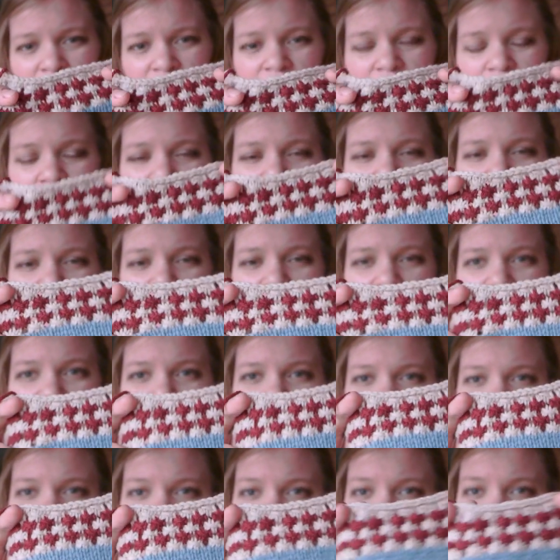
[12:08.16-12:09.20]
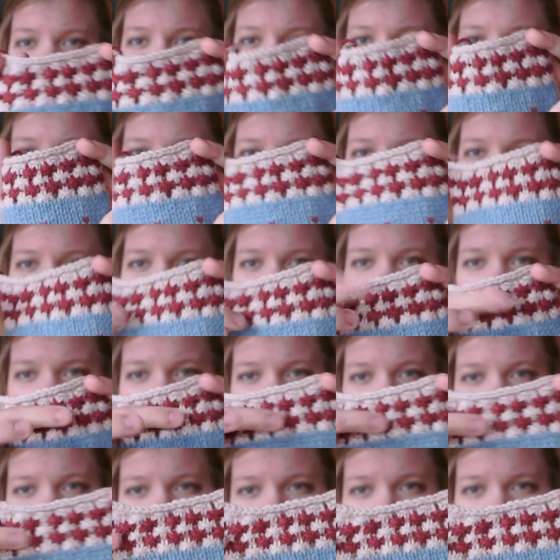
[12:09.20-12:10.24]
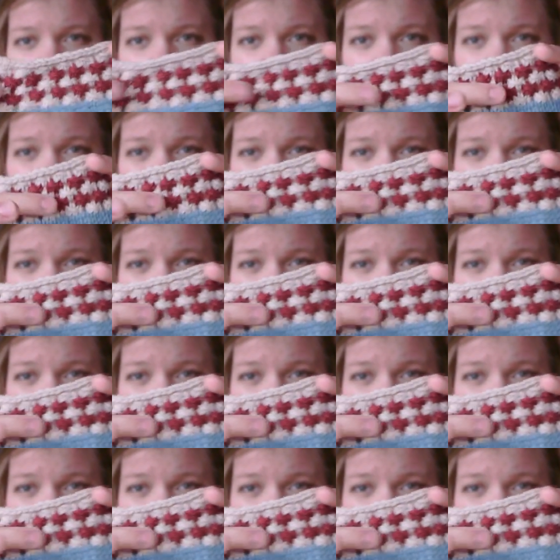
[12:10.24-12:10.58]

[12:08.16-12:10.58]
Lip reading: And then I did try a few stitches up here.